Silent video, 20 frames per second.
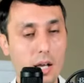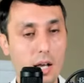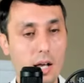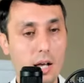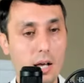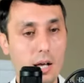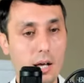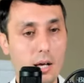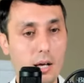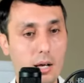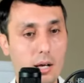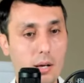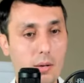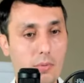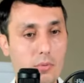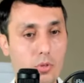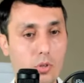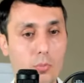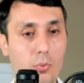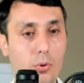
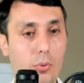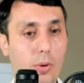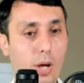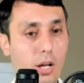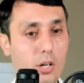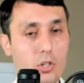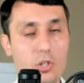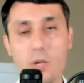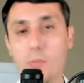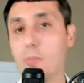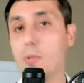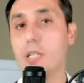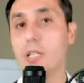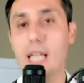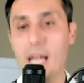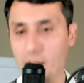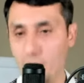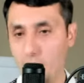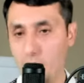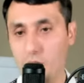um, sole proprietorship?
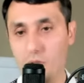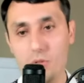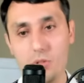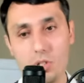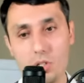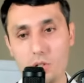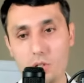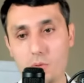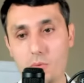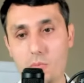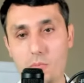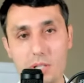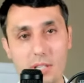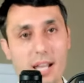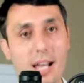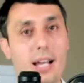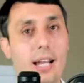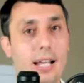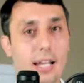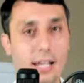Yes, you can be
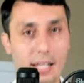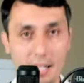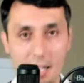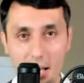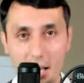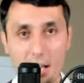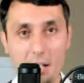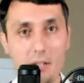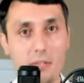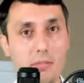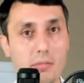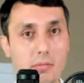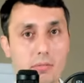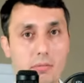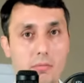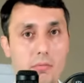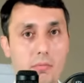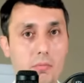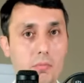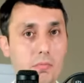that. And again,
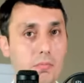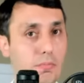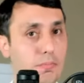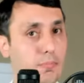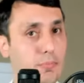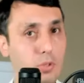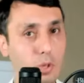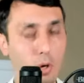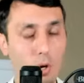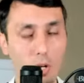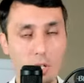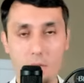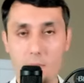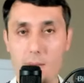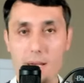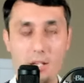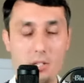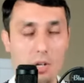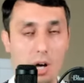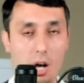so it's
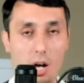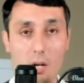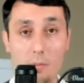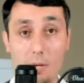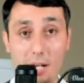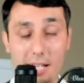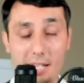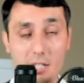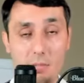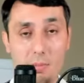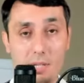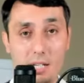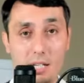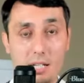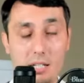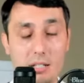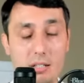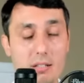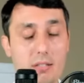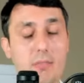based on my
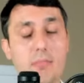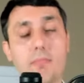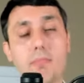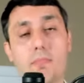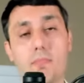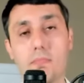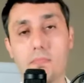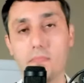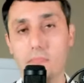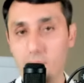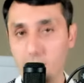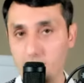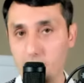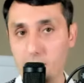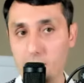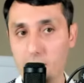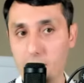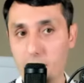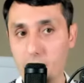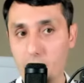experience.
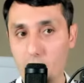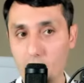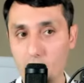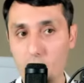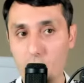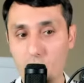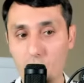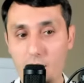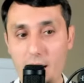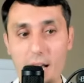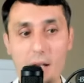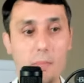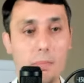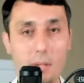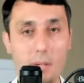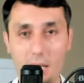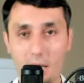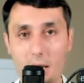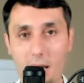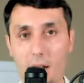You can do that,
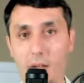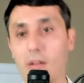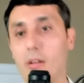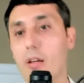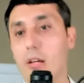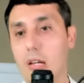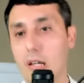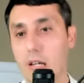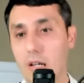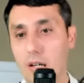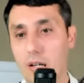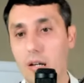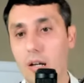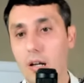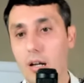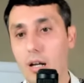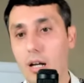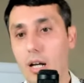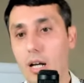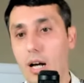but again,
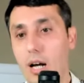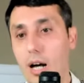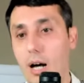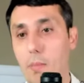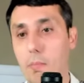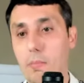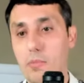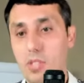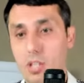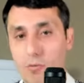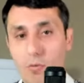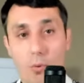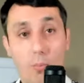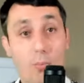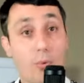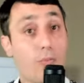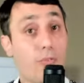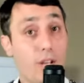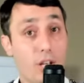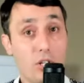um, seek for
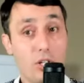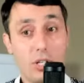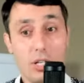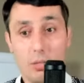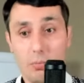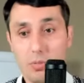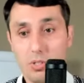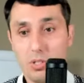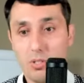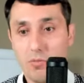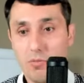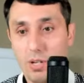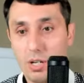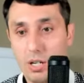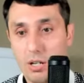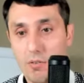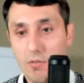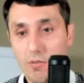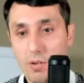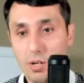professional help. This is
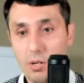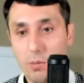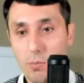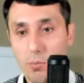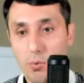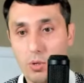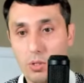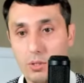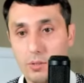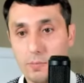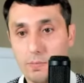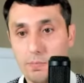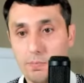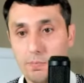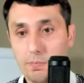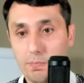very, very important.